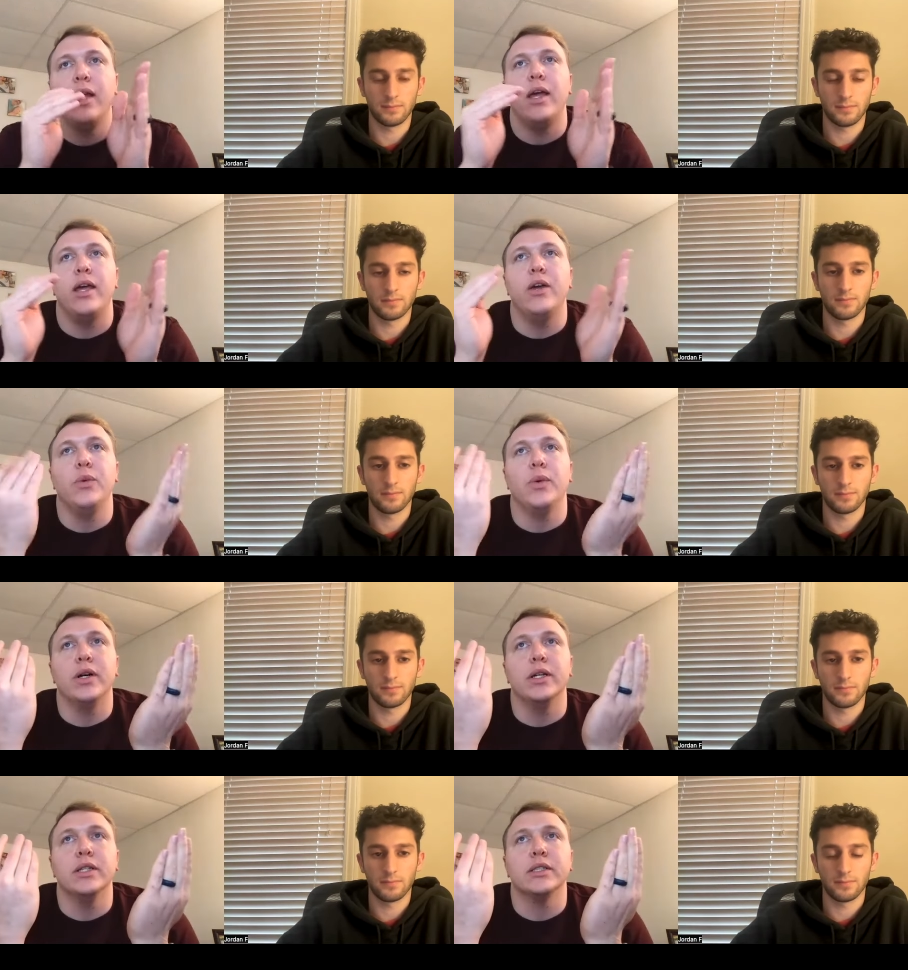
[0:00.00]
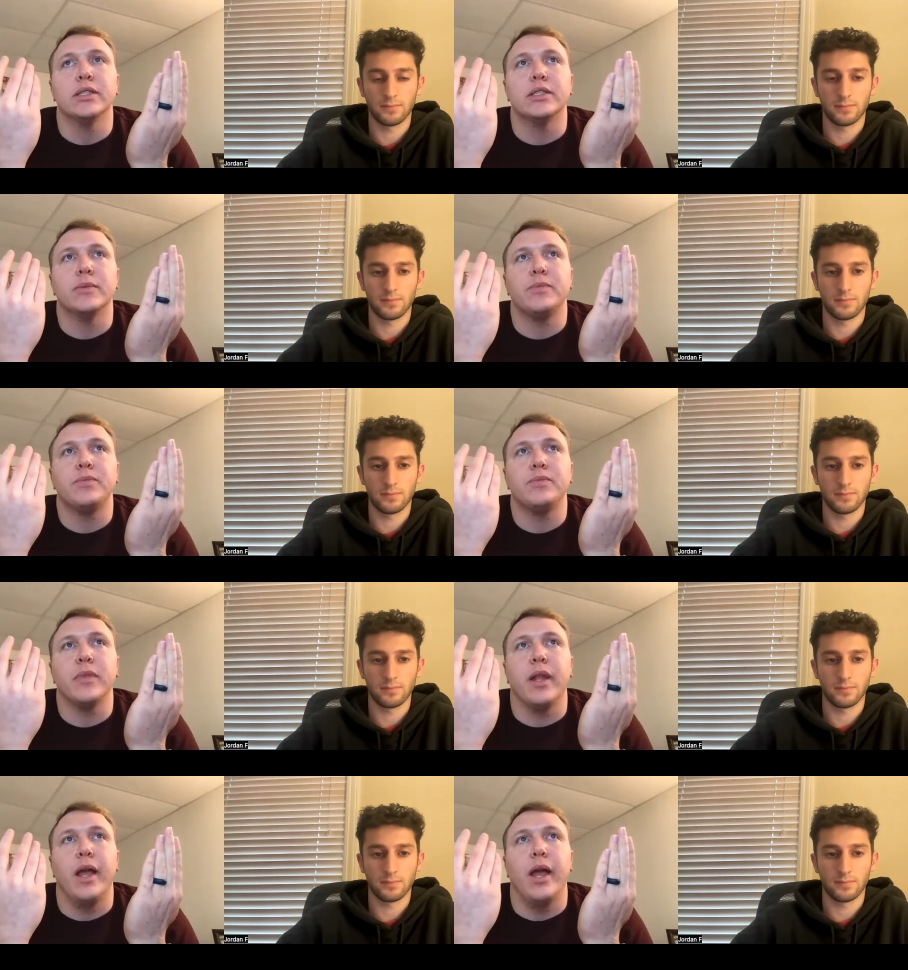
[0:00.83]
Speaker 1: It was,
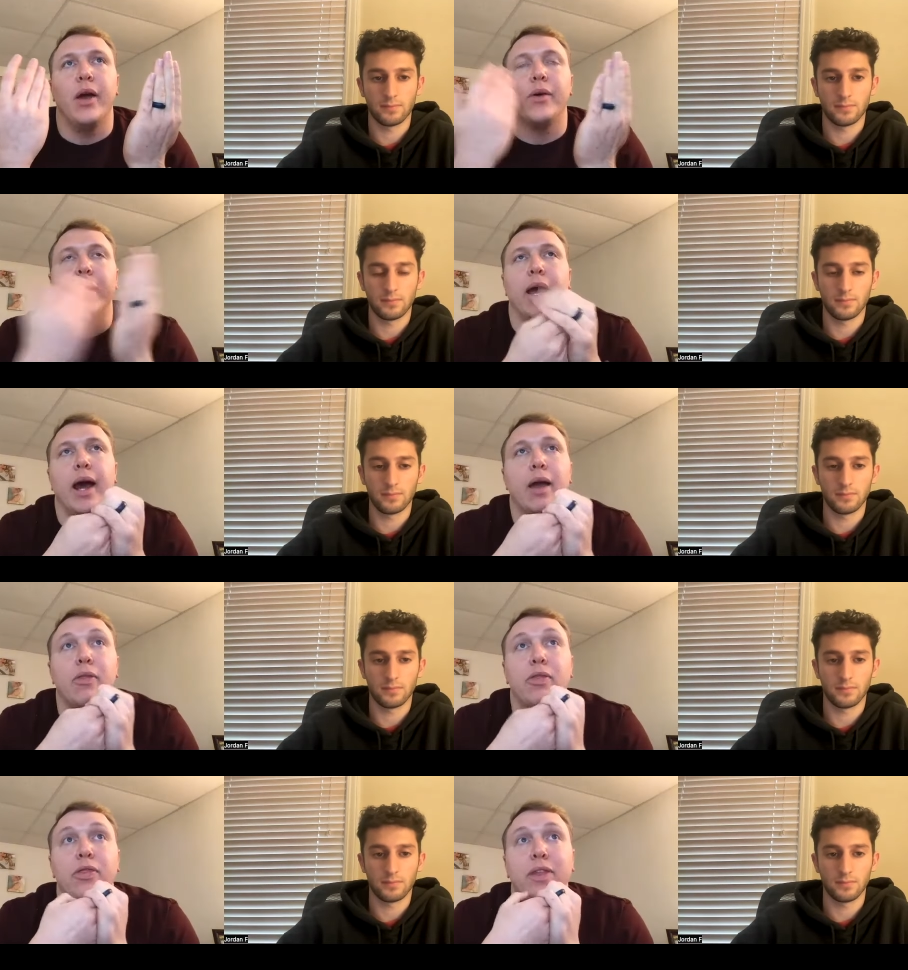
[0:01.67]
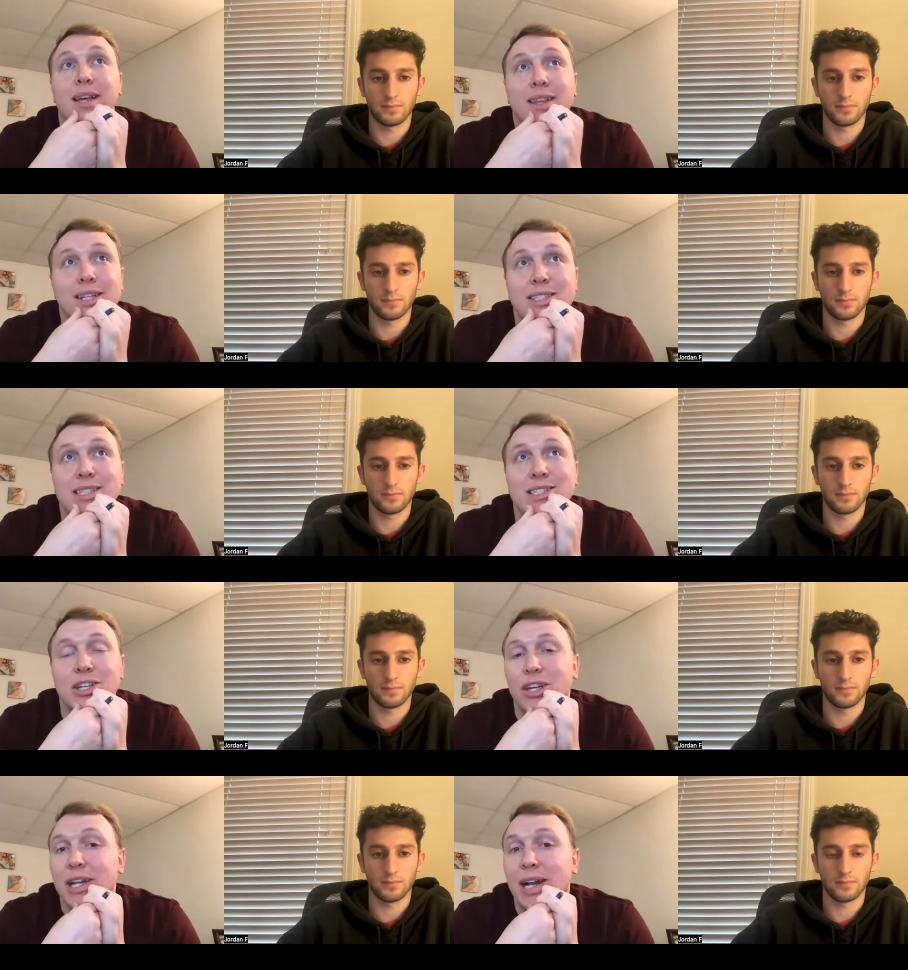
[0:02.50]
okay, I think this is a
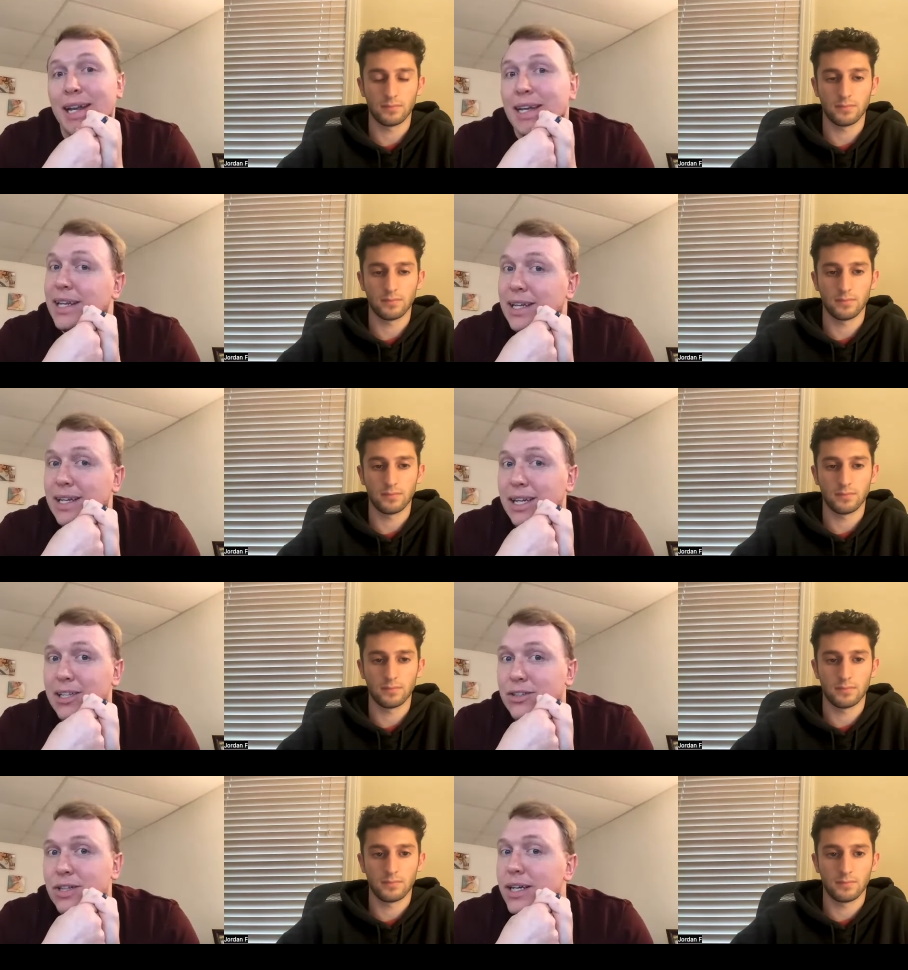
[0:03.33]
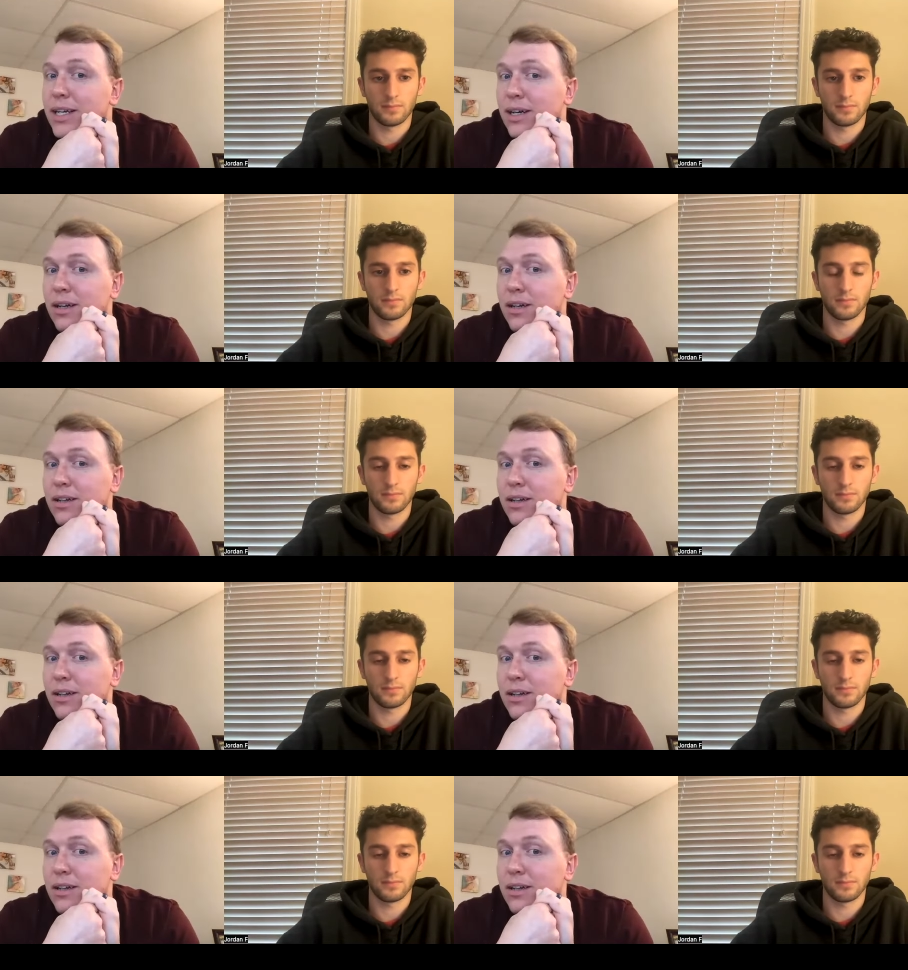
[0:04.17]
good idea to enter here,